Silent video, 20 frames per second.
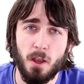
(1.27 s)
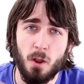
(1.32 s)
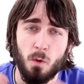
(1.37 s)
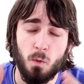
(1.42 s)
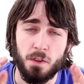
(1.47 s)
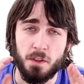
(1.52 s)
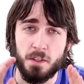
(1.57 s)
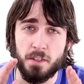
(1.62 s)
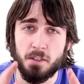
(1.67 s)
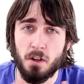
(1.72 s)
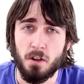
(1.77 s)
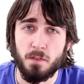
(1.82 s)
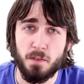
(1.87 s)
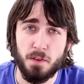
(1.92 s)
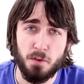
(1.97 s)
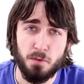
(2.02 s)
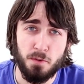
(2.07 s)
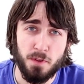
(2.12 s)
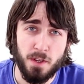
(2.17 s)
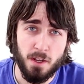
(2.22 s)
With the start of a
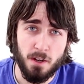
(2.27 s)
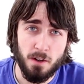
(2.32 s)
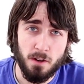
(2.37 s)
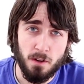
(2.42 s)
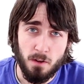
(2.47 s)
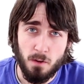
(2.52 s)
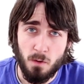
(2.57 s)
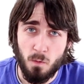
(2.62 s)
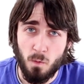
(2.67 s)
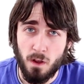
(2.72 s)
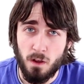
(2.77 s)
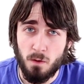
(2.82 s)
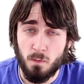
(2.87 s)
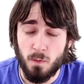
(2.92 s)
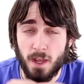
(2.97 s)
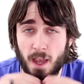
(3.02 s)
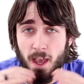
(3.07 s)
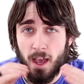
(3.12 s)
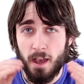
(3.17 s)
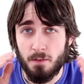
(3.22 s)
new year, well,
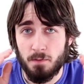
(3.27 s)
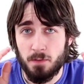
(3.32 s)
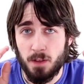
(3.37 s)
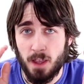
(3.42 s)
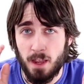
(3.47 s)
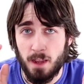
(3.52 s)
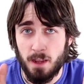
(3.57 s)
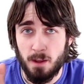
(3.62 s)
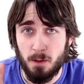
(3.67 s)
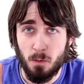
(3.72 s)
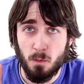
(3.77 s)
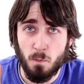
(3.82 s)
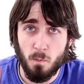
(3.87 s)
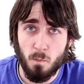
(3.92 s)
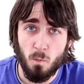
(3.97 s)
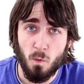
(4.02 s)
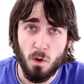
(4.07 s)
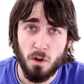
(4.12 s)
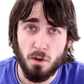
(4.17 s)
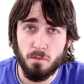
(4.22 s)
we have a
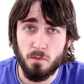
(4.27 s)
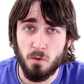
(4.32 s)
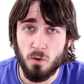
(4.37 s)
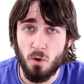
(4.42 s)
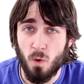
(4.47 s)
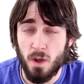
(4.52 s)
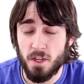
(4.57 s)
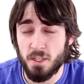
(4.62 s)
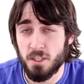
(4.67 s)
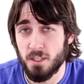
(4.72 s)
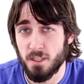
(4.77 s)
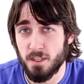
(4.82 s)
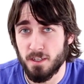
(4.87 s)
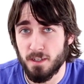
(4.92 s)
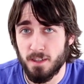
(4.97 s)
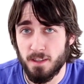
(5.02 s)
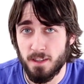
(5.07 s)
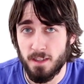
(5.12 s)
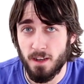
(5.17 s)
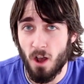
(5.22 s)
wonderful question
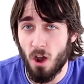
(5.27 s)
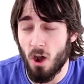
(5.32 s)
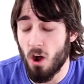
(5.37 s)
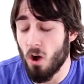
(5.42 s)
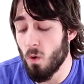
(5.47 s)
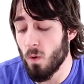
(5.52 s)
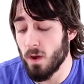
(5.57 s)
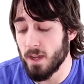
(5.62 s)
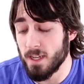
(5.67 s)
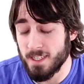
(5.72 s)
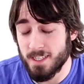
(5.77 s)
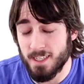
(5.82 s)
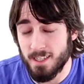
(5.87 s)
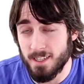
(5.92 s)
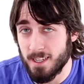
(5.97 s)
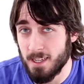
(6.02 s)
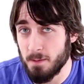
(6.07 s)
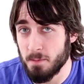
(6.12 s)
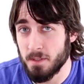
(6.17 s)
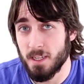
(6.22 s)
that always
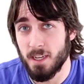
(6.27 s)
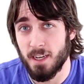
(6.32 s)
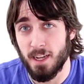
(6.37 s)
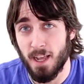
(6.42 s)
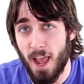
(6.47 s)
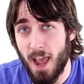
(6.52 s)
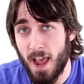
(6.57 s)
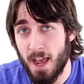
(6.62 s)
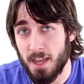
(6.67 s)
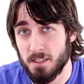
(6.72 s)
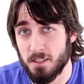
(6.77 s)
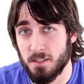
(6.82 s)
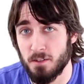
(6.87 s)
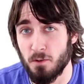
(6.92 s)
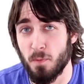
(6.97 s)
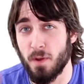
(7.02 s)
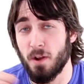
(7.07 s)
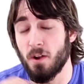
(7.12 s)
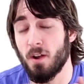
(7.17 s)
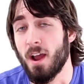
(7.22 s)
keeps getting asked no
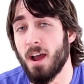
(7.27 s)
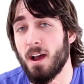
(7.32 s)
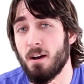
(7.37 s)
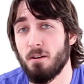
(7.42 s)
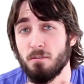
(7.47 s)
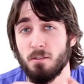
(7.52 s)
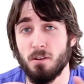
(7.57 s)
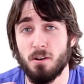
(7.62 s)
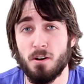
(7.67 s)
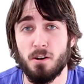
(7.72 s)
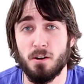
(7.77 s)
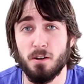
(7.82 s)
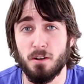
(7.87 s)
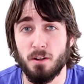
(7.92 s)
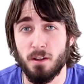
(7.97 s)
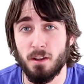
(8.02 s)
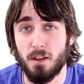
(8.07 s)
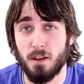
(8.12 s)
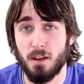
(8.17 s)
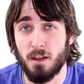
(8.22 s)
matter how long
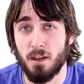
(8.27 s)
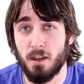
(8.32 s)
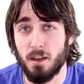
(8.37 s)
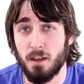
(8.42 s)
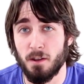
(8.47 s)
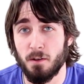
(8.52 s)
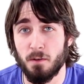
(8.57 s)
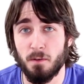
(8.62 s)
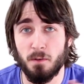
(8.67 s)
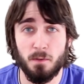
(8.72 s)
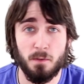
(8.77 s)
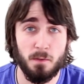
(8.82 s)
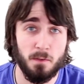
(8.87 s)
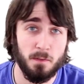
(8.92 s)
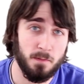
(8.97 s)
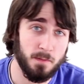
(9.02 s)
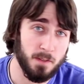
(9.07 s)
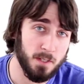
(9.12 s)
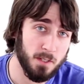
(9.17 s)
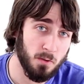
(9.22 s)

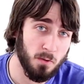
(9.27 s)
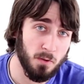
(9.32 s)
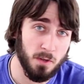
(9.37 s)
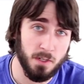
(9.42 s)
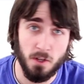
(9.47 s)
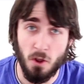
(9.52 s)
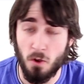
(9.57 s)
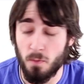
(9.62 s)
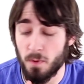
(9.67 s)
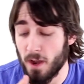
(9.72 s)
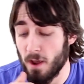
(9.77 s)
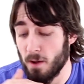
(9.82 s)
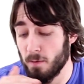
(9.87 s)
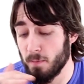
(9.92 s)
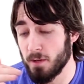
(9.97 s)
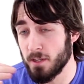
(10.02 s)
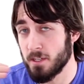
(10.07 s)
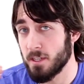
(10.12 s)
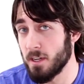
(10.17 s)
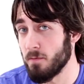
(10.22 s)
the store is open, how
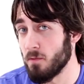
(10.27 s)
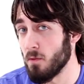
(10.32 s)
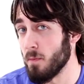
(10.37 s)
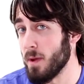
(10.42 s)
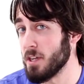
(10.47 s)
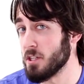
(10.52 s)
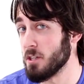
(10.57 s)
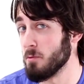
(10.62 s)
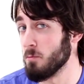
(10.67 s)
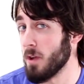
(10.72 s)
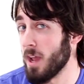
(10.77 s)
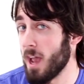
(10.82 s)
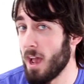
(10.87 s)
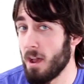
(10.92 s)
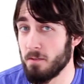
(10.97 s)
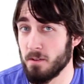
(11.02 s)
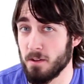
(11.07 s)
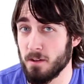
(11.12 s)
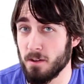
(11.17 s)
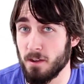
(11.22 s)
much information we
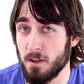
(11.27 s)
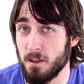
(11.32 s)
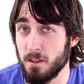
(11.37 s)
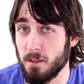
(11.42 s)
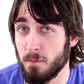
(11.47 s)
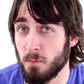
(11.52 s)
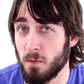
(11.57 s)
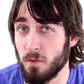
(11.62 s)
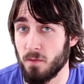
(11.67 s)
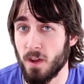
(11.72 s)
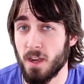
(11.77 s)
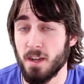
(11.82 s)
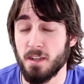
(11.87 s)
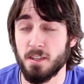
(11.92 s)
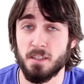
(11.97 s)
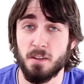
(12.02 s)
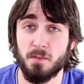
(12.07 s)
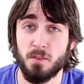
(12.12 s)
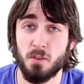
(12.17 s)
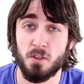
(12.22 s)
have to provide and
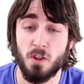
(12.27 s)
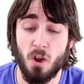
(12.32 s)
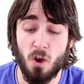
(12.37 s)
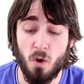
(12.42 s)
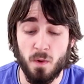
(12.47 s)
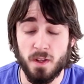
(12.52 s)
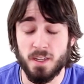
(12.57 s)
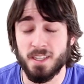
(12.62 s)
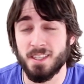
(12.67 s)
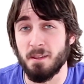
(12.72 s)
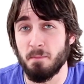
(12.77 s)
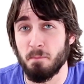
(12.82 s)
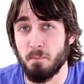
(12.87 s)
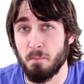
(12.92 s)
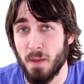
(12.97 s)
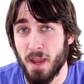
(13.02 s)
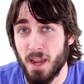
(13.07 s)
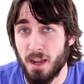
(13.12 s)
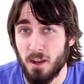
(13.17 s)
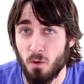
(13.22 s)
stuff. There's always the
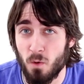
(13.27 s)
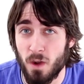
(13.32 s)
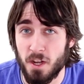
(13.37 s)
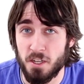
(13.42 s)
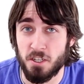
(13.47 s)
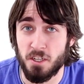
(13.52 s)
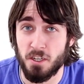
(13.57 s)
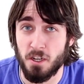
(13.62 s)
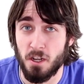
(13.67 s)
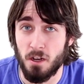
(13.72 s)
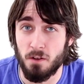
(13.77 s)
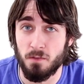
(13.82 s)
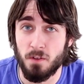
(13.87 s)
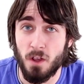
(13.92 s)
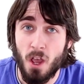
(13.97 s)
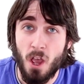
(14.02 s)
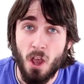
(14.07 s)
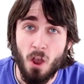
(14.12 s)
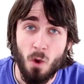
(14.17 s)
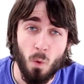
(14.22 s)
main question of
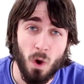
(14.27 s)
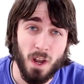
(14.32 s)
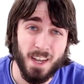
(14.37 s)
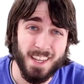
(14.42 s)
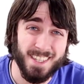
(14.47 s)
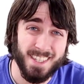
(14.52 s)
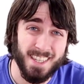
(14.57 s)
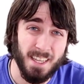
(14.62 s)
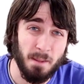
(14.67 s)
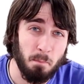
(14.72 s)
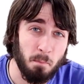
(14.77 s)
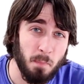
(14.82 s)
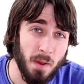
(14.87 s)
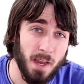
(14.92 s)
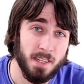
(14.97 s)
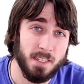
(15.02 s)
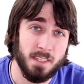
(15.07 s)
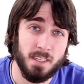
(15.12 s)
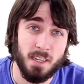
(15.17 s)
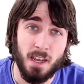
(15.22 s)
what is the
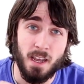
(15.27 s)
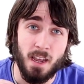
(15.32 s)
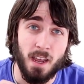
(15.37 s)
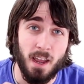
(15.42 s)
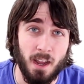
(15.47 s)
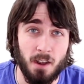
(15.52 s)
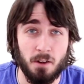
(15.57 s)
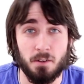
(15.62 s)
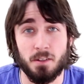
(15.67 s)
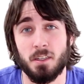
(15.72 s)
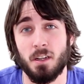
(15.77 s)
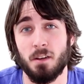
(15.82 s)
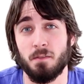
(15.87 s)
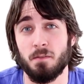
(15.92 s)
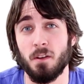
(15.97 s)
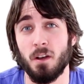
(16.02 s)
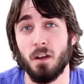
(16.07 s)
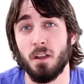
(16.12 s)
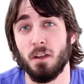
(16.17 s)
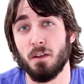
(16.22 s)
best airsoft
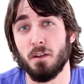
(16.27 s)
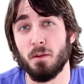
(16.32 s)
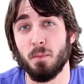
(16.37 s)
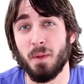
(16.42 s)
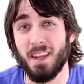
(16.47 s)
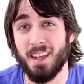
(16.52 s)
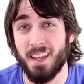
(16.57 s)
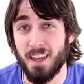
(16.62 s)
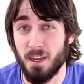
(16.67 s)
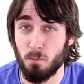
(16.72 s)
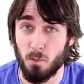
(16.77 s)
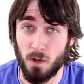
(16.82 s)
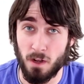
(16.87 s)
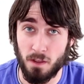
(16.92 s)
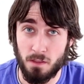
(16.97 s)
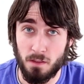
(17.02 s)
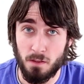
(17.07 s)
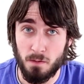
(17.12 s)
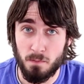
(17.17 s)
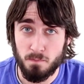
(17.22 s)
gun to begin
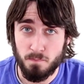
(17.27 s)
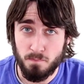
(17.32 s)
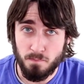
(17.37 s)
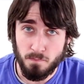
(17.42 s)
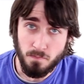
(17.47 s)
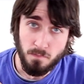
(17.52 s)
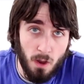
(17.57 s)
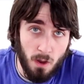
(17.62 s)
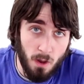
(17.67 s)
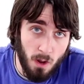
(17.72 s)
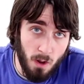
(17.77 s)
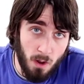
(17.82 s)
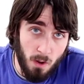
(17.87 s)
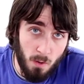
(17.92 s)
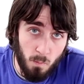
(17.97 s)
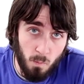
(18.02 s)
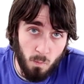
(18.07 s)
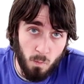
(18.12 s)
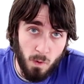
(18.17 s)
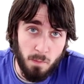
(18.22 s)
with.
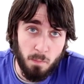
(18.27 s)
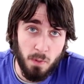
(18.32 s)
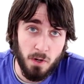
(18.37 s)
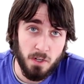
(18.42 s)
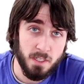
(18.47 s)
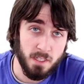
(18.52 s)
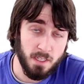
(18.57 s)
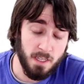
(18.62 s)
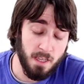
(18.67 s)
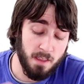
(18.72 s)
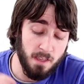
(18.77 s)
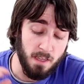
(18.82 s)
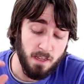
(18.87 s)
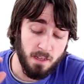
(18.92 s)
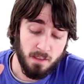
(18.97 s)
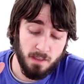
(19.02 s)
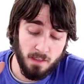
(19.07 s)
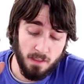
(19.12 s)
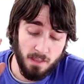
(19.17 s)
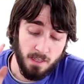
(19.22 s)
We personally
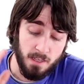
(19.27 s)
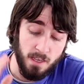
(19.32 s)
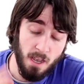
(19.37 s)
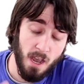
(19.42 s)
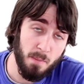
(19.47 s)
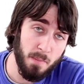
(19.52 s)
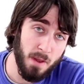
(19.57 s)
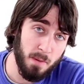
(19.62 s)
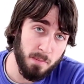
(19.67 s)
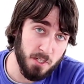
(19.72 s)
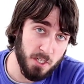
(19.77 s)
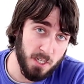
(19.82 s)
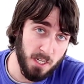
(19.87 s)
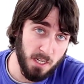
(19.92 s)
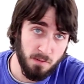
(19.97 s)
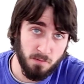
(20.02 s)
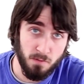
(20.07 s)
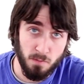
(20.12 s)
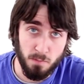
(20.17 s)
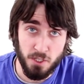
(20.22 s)
think that the combat
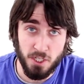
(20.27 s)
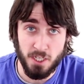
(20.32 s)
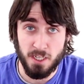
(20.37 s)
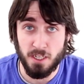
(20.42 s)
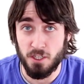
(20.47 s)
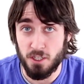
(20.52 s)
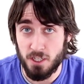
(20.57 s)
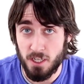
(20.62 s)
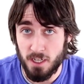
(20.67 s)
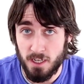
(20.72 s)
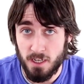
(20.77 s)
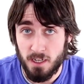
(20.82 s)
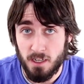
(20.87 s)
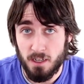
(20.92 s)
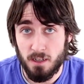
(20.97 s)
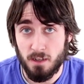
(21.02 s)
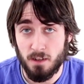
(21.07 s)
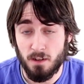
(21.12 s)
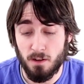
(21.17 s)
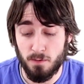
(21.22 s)
machine from G&G,
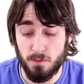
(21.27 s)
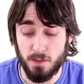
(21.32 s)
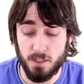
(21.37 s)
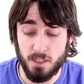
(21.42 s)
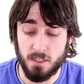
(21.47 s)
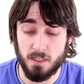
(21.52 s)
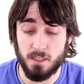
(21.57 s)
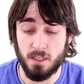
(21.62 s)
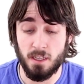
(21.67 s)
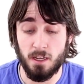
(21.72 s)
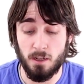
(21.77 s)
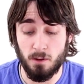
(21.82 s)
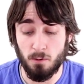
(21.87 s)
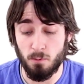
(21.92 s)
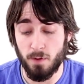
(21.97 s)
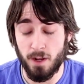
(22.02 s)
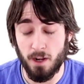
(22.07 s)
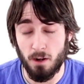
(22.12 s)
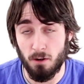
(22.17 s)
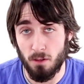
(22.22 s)
this is the
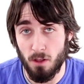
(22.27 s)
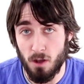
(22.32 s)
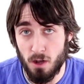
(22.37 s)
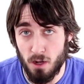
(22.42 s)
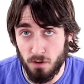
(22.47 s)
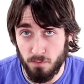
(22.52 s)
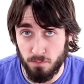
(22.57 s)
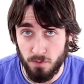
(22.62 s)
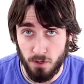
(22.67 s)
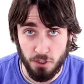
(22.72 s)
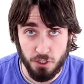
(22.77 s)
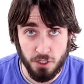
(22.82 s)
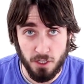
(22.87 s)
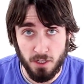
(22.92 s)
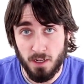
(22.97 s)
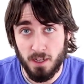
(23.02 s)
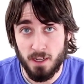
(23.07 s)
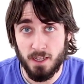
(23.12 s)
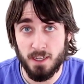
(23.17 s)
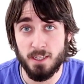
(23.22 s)
Raider long
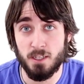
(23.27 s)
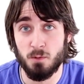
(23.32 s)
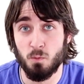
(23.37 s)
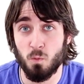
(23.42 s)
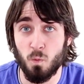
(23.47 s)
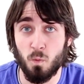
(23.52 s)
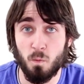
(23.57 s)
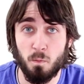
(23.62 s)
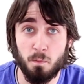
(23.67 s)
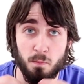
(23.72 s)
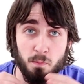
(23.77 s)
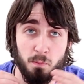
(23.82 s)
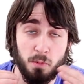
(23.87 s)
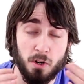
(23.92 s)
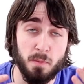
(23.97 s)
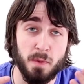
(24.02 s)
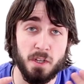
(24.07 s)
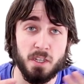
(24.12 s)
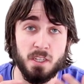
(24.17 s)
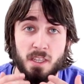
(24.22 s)
version, is
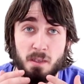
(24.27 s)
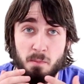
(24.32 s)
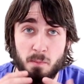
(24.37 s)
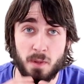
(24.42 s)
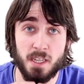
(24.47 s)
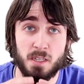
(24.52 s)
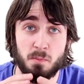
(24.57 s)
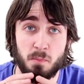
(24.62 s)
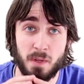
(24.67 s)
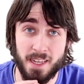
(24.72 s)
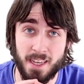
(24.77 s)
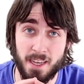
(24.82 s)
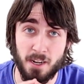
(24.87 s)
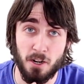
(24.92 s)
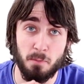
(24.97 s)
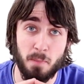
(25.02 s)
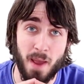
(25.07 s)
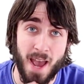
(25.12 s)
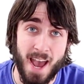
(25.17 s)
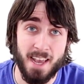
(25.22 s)
pretty much the best
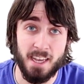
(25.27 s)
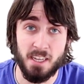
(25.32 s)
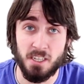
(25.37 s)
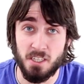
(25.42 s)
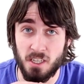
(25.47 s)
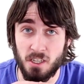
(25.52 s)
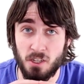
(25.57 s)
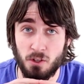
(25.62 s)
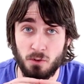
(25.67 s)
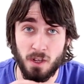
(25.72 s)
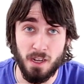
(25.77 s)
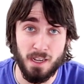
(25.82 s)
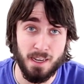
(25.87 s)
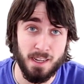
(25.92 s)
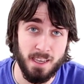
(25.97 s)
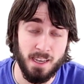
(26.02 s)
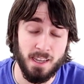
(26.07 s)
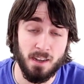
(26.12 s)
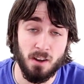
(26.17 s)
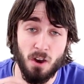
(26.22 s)
beginner package that you can
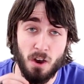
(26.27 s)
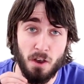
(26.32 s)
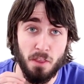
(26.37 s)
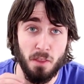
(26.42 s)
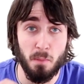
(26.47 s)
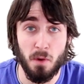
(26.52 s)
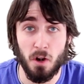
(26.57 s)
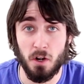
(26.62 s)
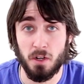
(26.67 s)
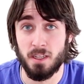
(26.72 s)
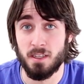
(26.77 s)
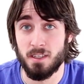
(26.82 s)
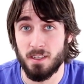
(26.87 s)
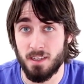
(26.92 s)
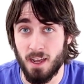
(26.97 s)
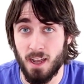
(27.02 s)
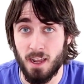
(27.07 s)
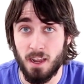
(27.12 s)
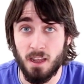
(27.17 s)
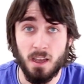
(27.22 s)
get on the market
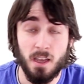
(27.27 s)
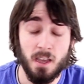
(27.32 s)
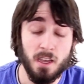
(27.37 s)
today.